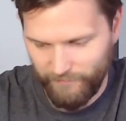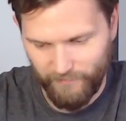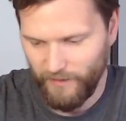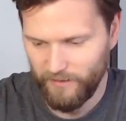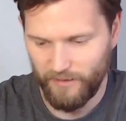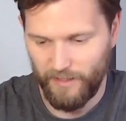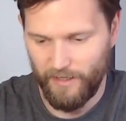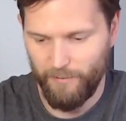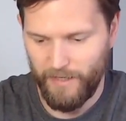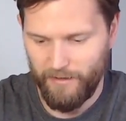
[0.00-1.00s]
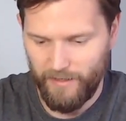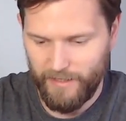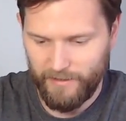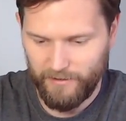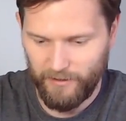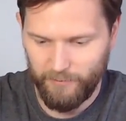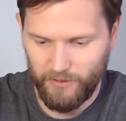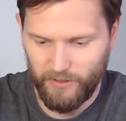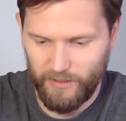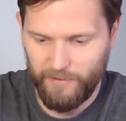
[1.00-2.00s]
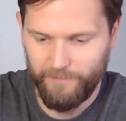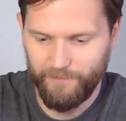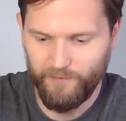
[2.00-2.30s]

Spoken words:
It's not coming out either, so I'm just gonna